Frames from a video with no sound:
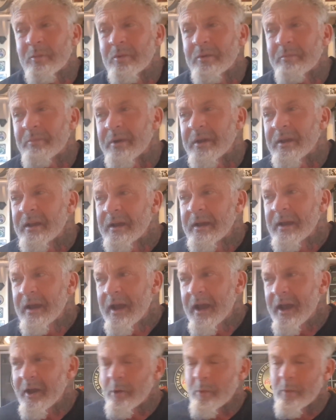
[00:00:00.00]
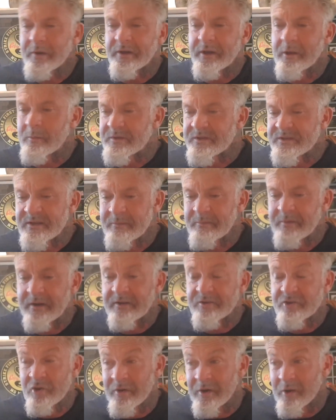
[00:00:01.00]
would be, how do I deal with somebody
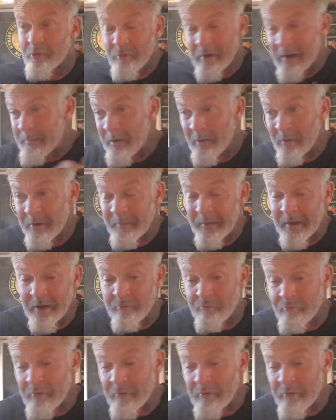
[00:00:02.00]
trying to grab hold of me and